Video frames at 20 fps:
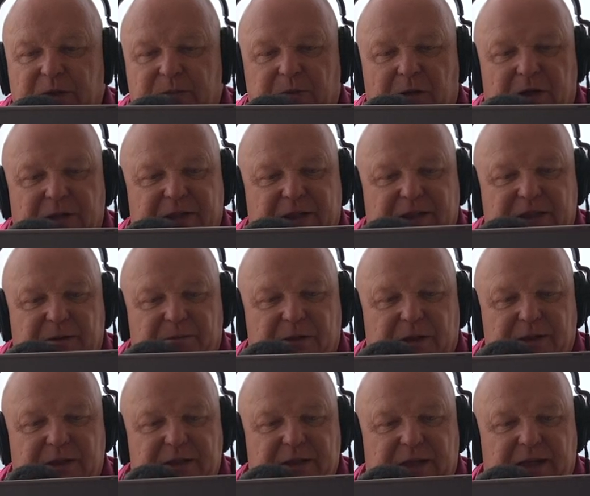
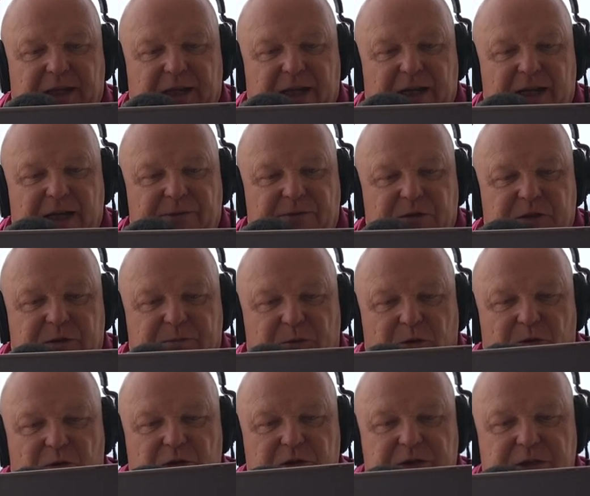participants in high-level
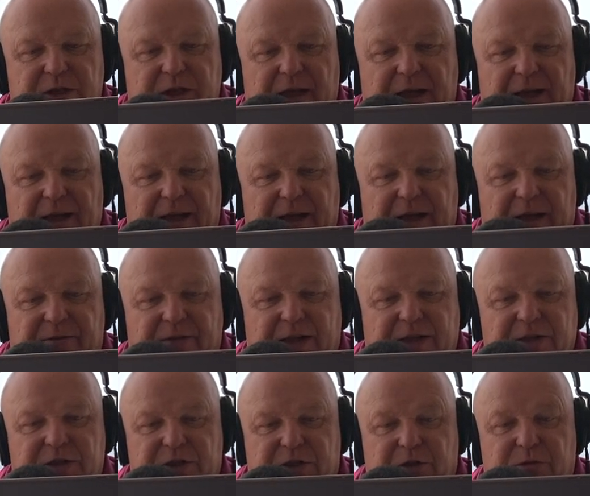sports
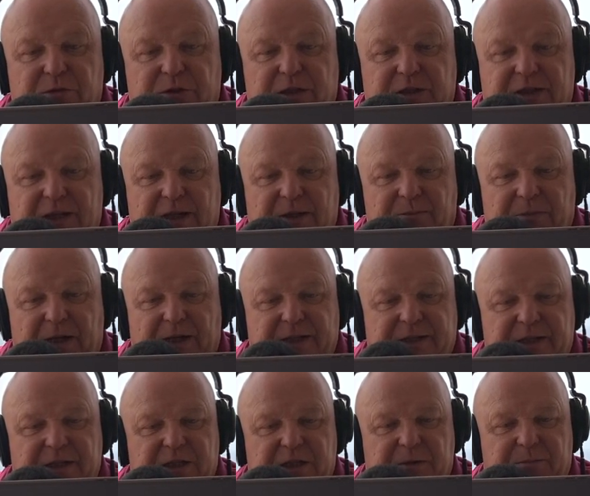events due to take
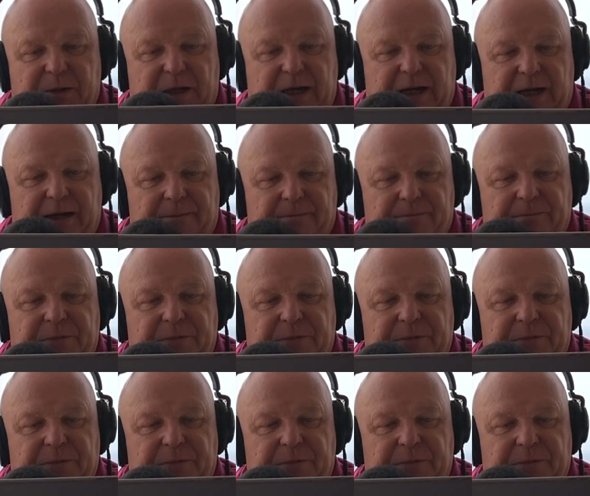place in Spain.